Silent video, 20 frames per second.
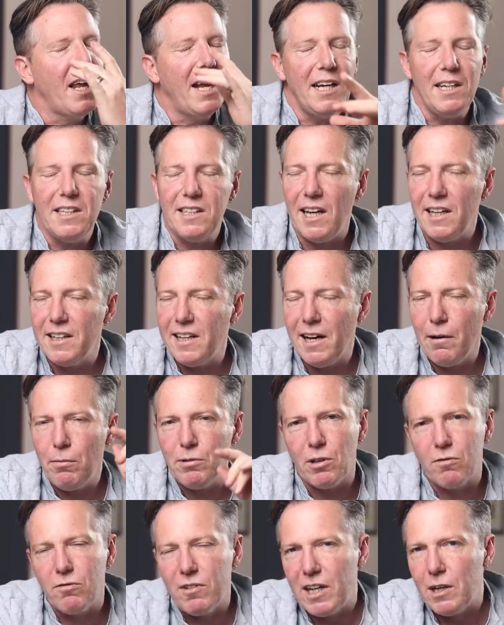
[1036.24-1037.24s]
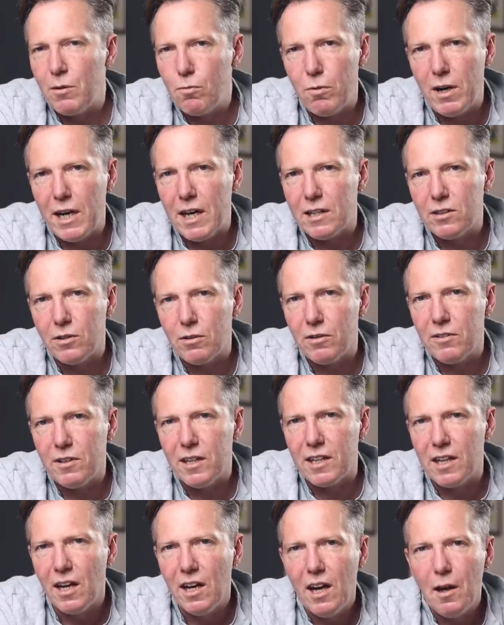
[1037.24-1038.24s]
He said that was a really weird sort of
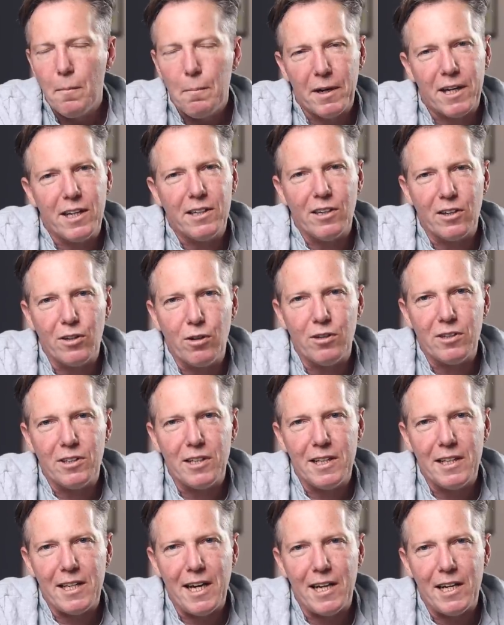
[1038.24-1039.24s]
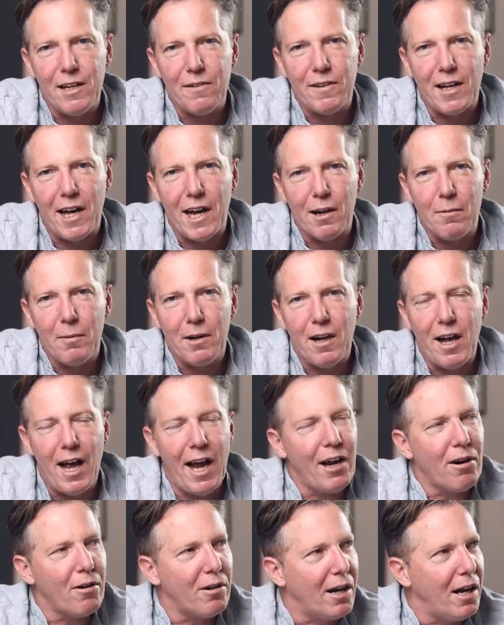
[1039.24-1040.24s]
thing, because I got to the end of that and I went,
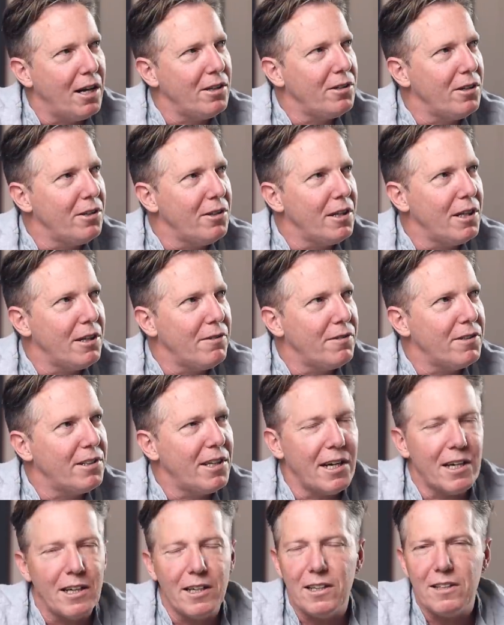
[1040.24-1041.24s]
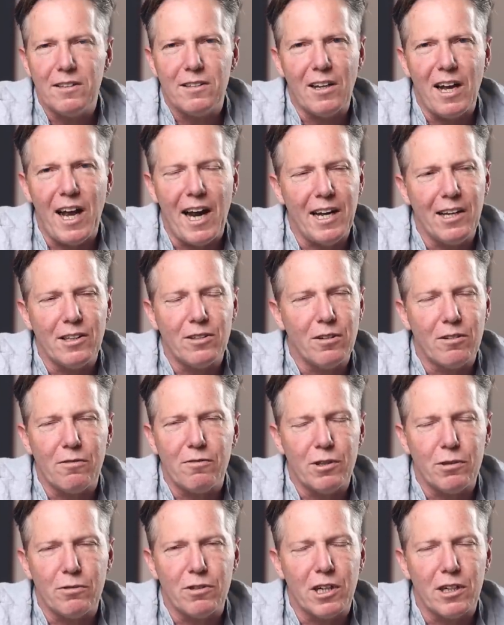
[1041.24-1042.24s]
hang on, one hundred thirtieth of a second is, A, it's not a
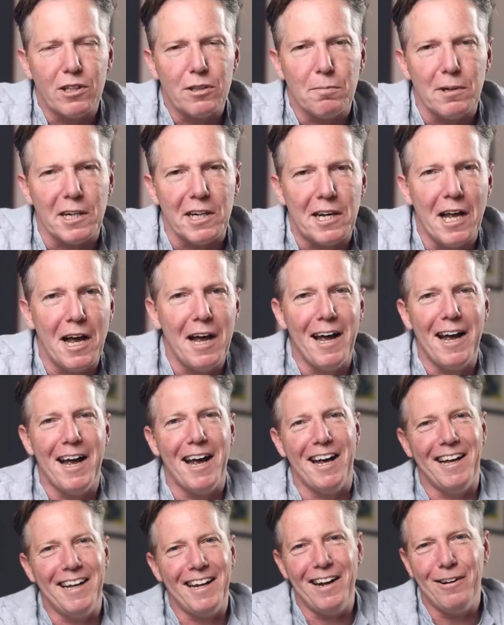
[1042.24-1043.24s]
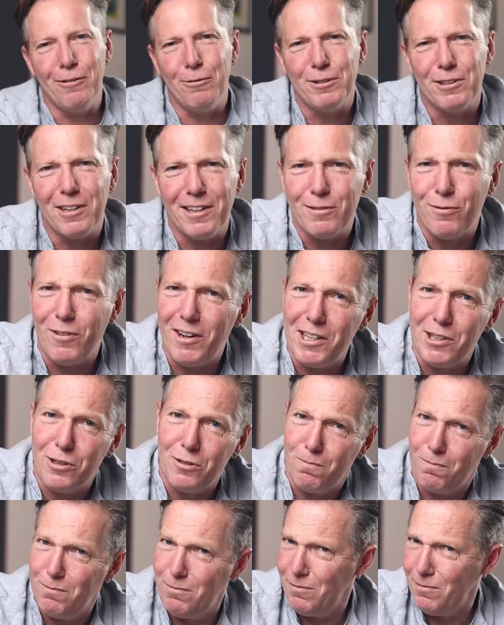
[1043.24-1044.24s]
real shutter speed. Also, it's
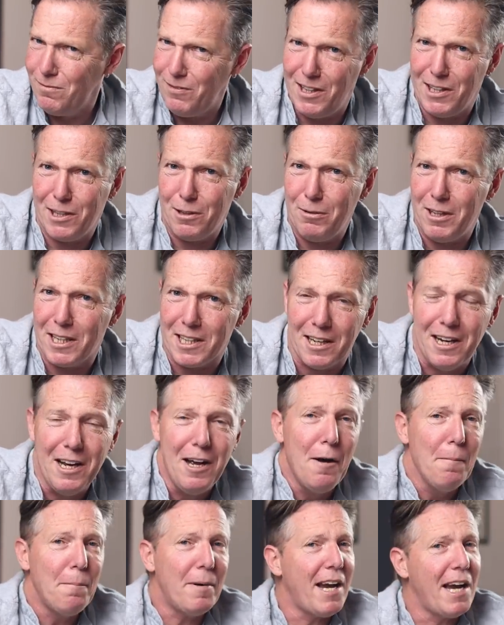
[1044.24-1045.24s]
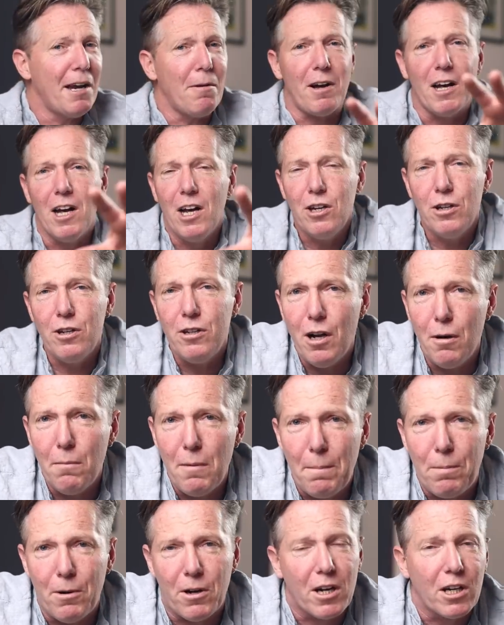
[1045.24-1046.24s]
very, very quick. But anyway, you know
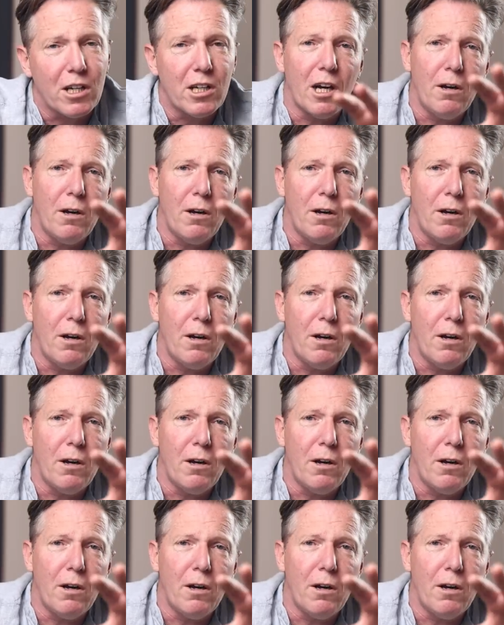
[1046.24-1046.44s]
my point.